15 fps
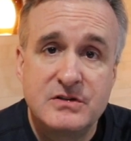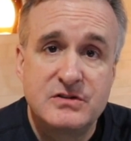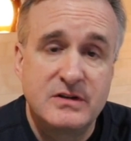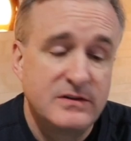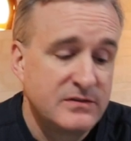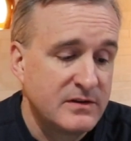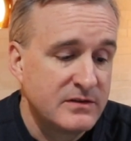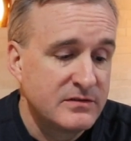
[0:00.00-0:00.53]
to
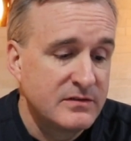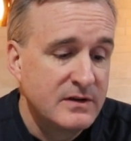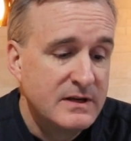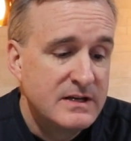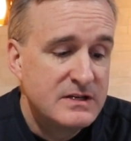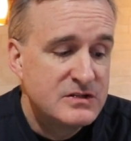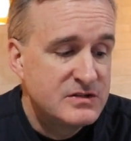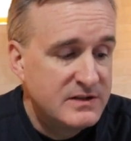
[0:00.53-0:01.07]
Jesus.
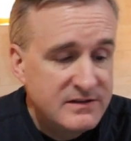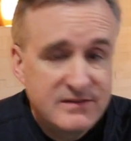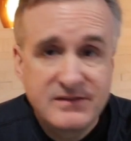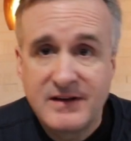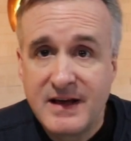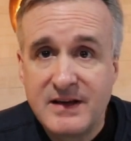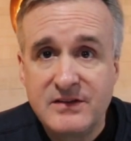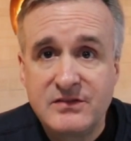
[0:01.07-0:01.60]
She
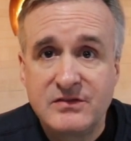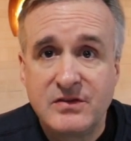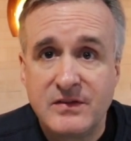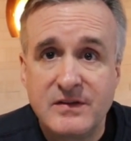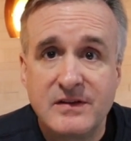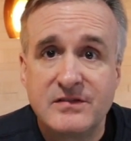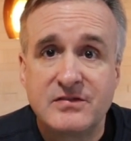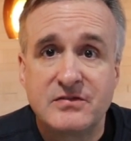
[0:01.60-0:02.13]
says to
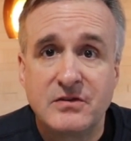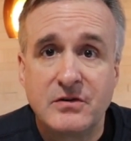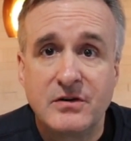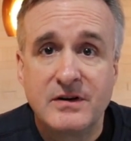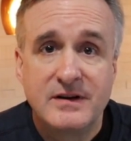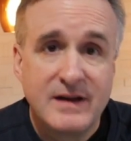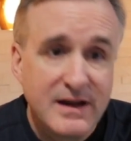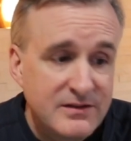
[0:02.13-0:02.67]
this
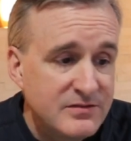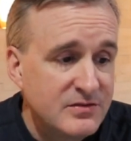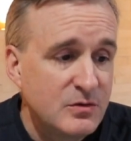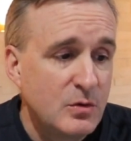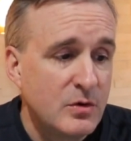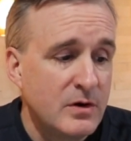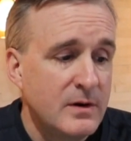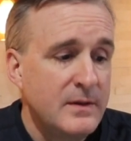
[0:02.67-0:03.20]
slur, yes,
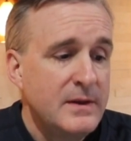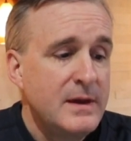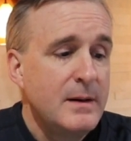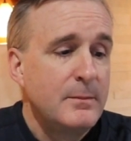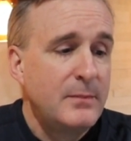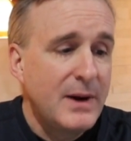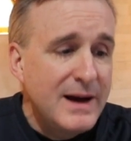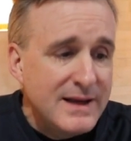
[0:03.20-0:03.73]
Lord,
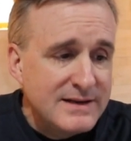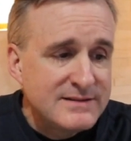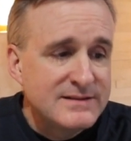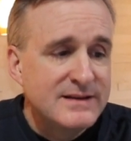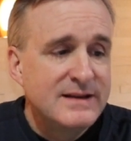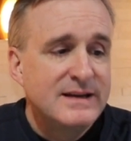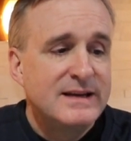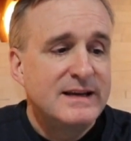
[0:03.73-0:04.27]

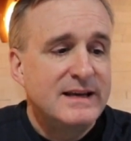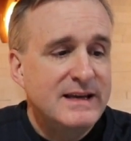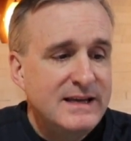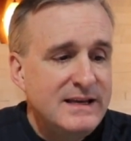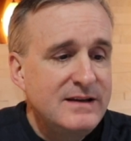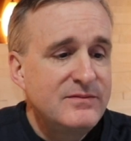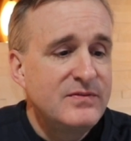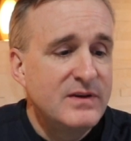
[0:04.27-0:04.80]
but
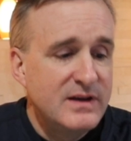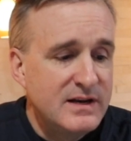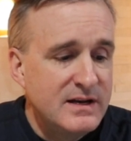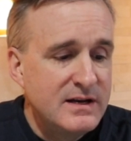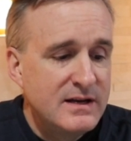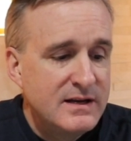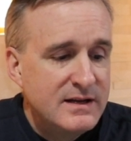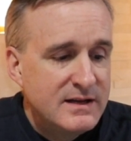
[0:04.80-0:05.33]

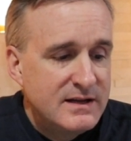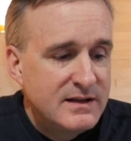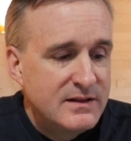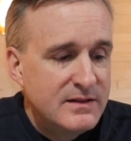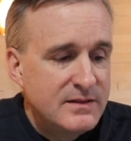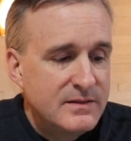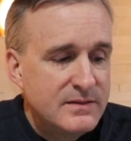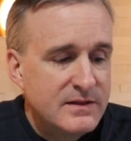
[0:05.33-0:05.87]
Even
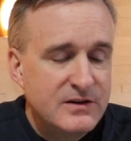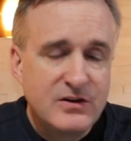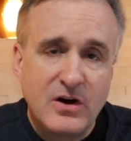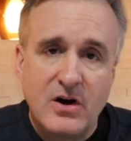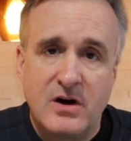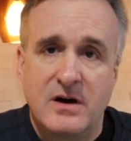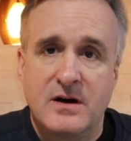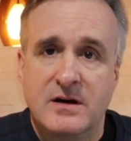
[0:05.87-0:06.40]
the
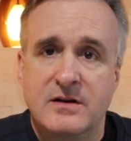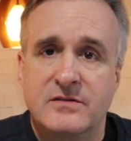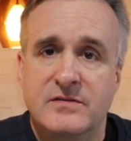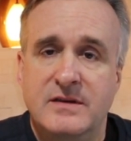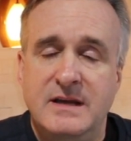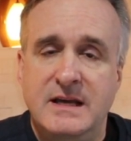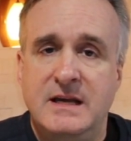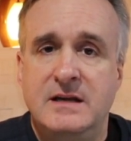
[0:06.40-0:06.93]

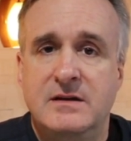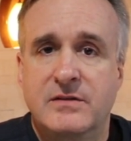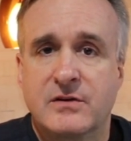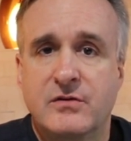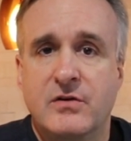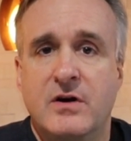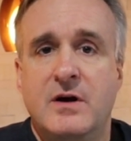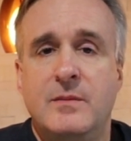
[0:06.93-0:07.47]
dogs eat
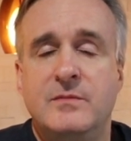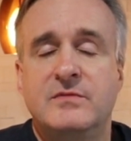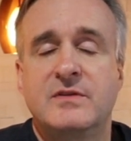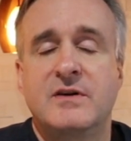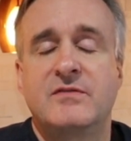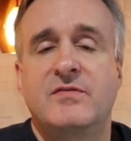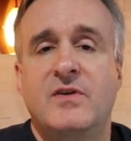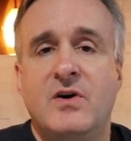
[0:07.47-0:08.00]
the crumbs
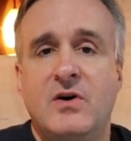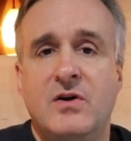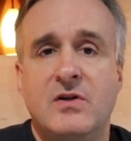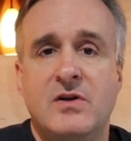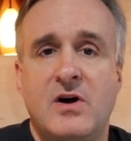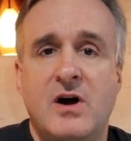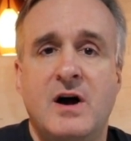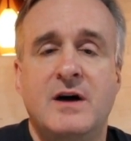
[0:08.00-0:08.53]
that
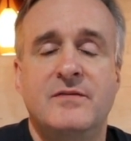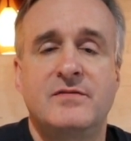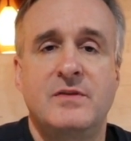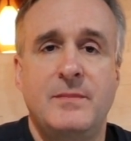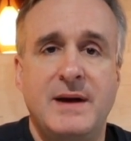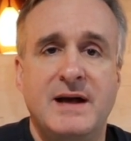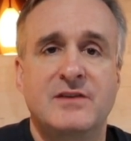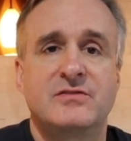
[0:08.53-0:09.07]
fall off
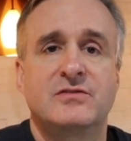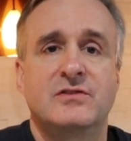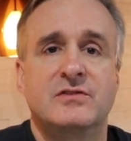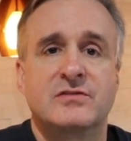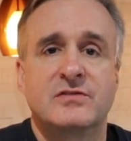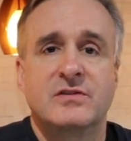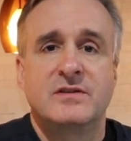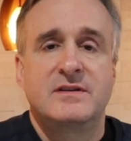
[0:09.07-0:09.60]
the
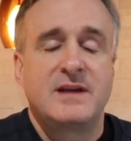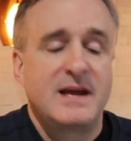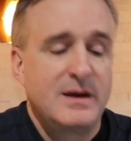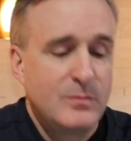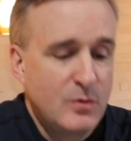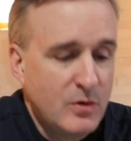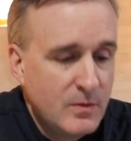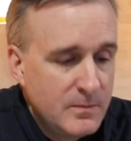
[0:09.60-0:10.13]
master's
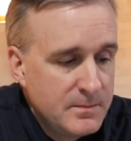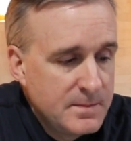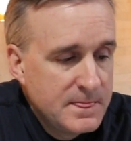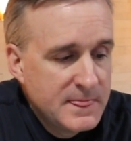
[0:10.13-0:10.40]
table.